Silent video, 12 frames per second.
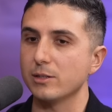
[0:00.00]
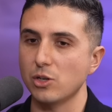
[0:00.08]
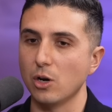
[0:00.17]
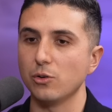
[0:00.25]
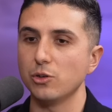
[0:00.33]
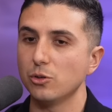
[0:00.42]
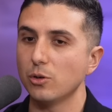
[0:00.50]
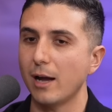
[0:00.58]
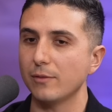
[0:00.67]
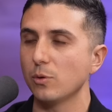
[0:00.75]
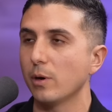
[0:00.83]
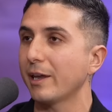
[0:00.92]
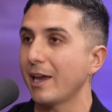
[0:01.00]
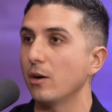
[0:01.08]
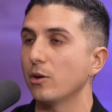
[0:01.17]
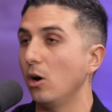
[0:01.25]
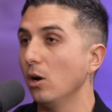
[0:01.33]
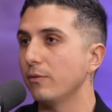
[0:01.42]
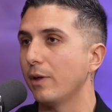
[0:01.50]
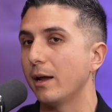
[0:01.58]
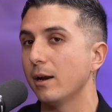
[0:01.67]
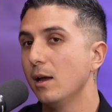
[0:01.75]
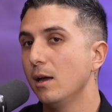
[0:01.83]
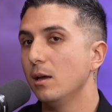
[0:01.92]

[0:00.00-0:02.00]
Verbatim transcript: So you have to account all of that.